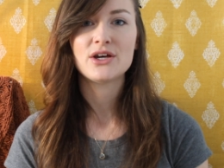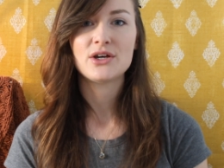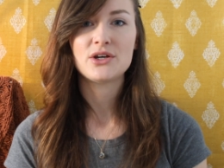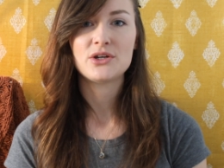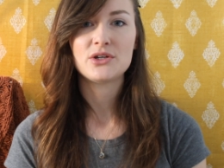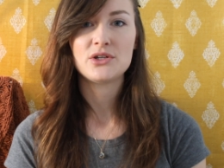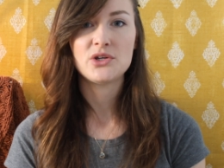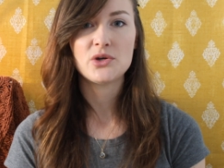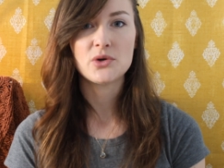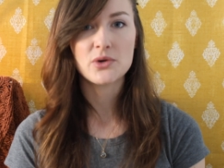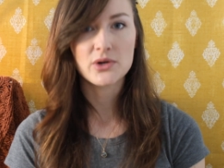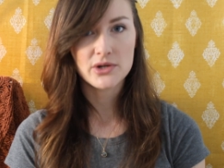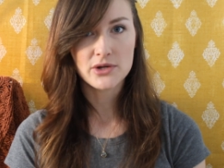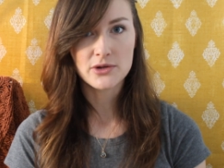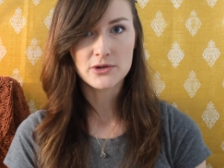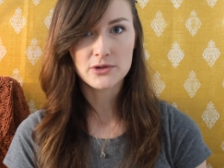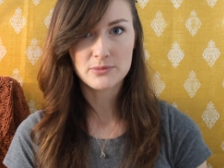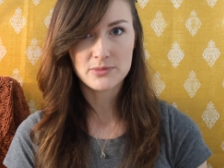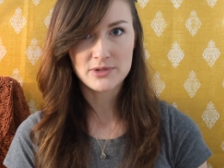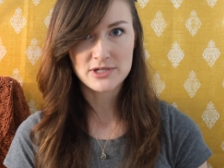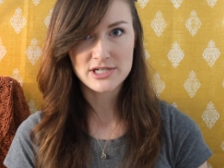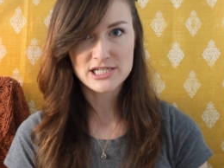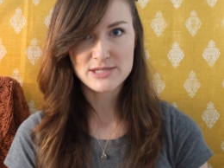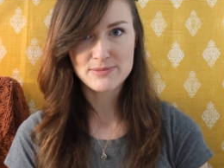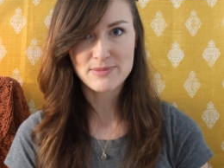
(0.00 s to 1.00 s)
your own
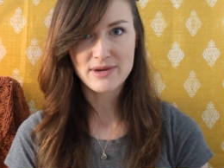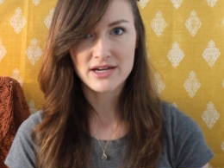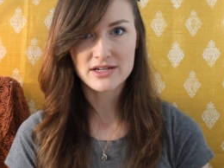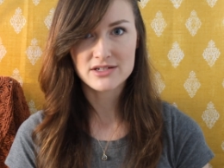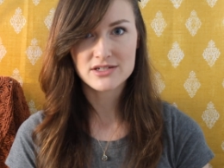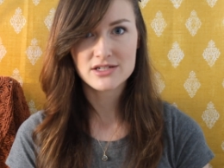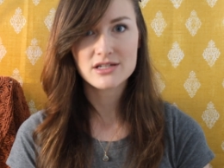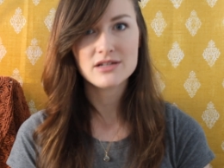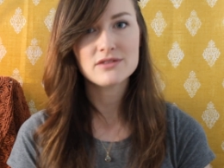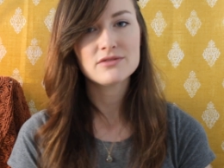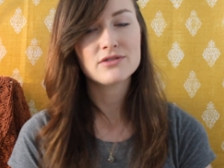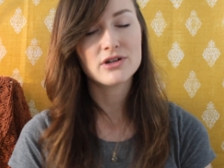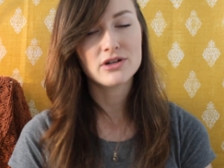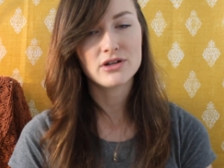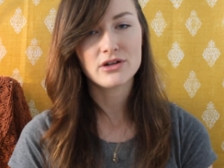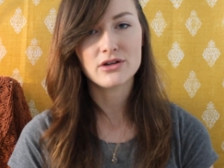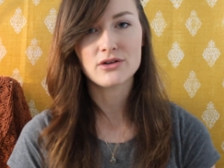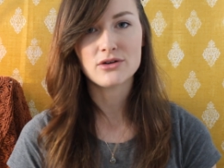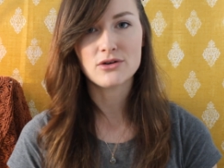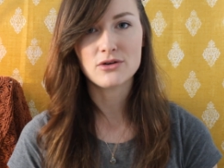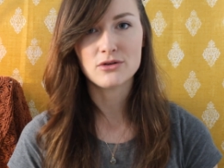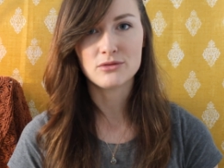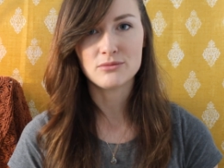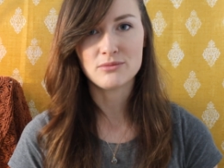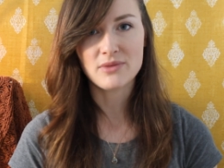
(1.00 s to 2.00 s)
perspective and
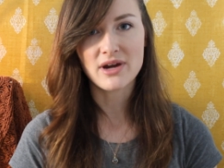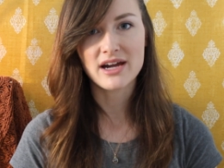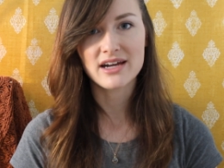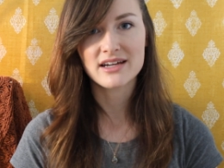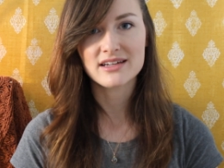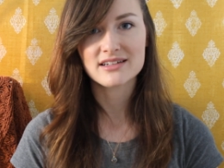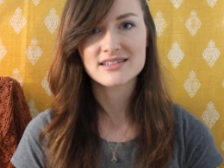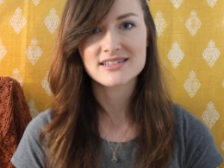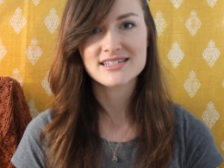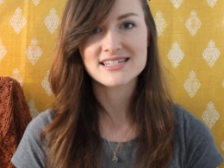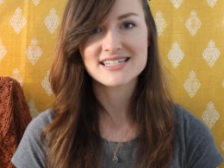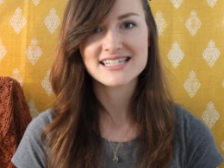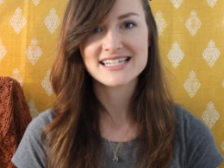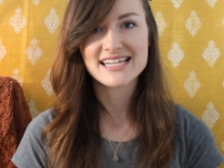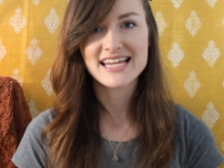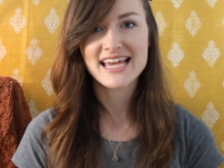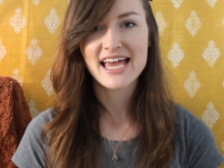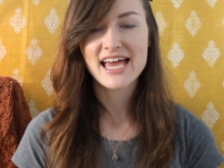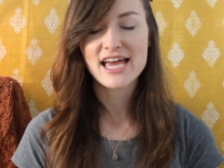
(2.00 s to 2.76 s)
your own mind.